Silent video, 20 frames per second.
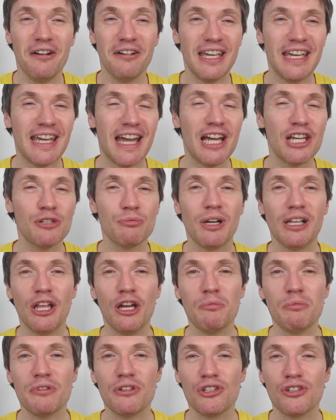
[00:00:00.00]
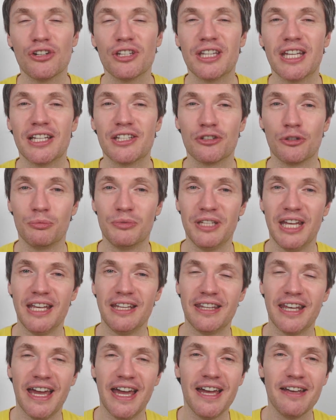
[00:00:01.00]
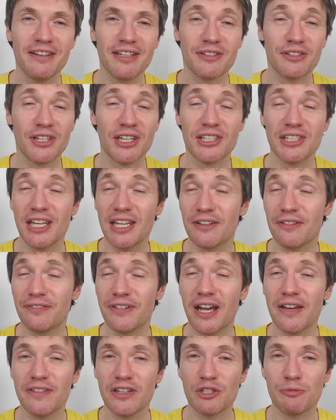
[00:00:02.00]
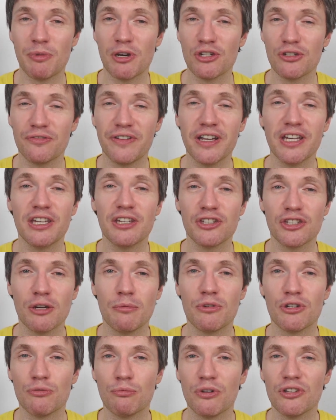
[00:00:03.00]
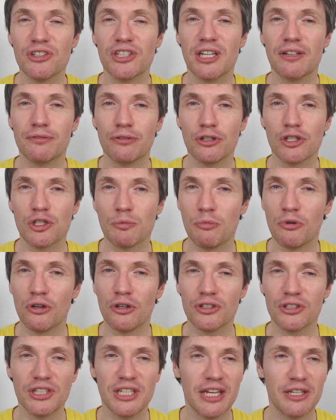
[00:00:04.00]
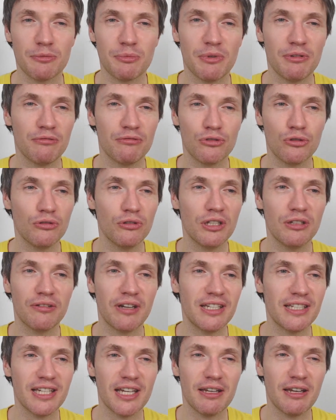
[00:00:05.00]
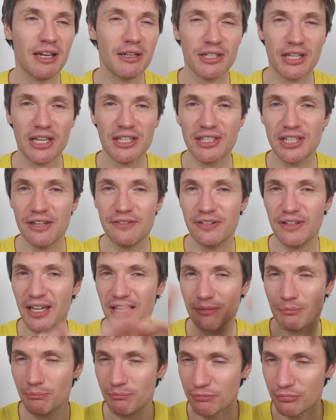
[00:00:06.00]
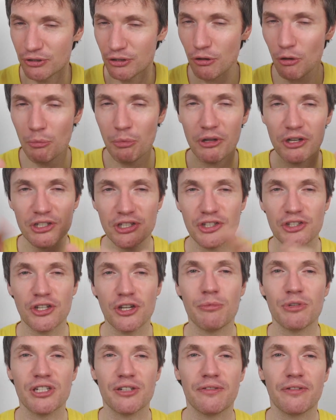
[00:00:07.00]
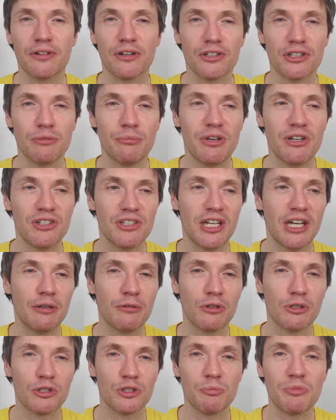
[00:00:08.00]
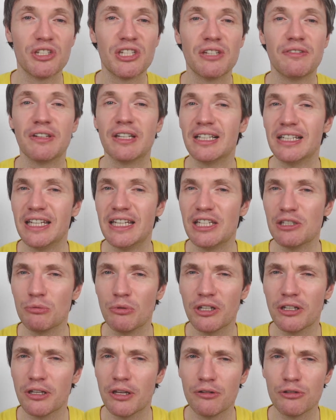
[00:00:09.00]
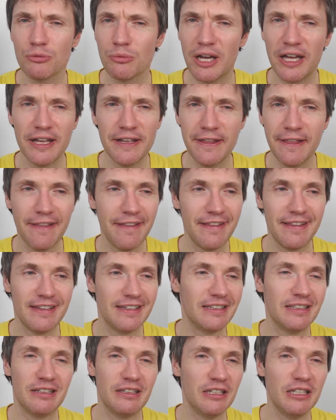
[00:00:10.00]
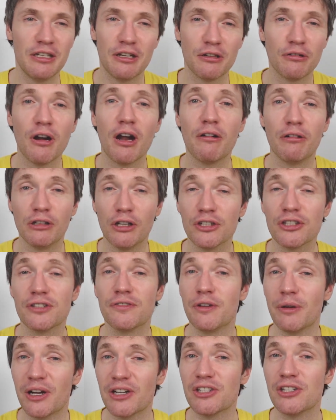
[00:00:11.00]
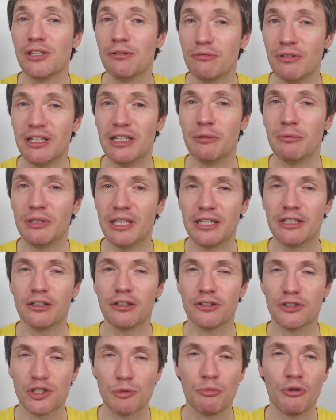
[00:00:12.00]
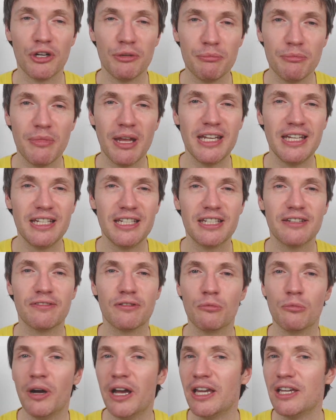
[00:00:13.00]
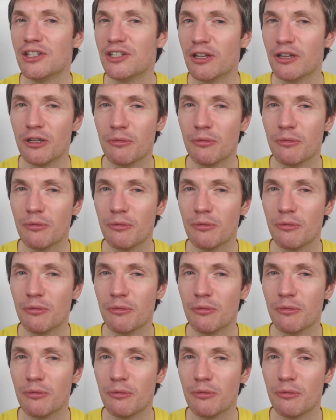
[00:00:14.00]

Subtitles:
Okay, guys, well, I hope you enjoyed that update there. As I say, the 5-year special, thank you so much once again for your support. Yeah, it's been truly great. I do apologize so much if I forgot to mention anyone specifically. It's one of those where, you know, there are a lot of you actually really lend a lot of support in many different ways.